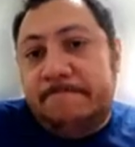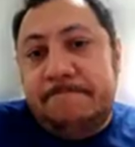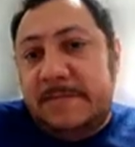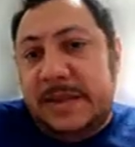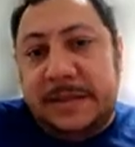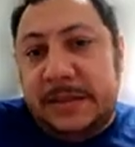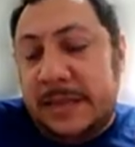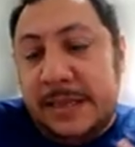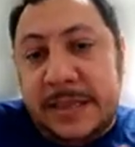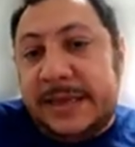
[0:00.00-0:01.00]
and
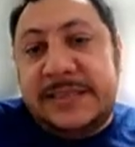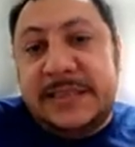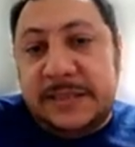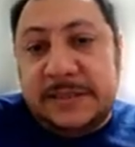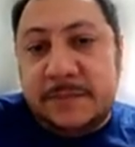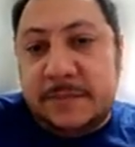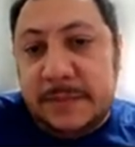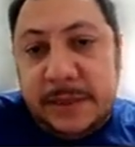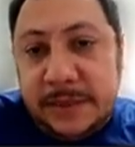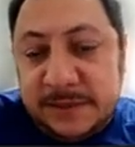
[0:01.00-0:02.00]
then X is
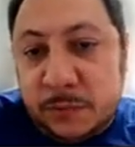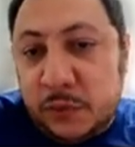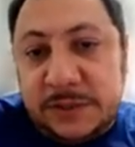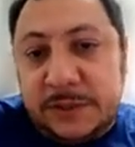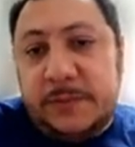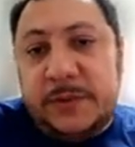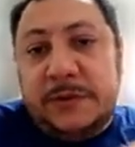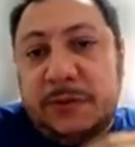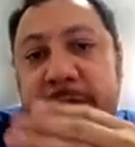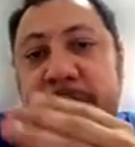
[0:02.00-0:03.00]
smooth, because
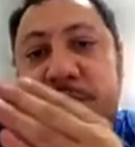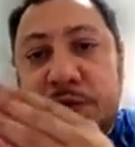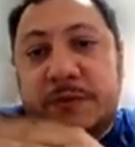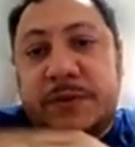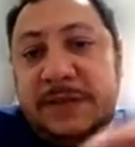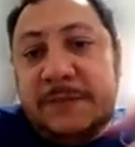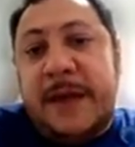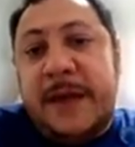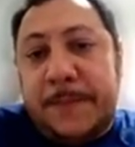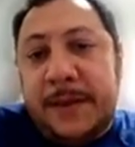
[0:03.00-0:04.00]
you can show this
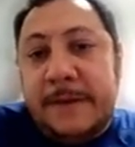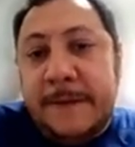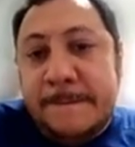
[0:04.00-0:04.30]
mapping,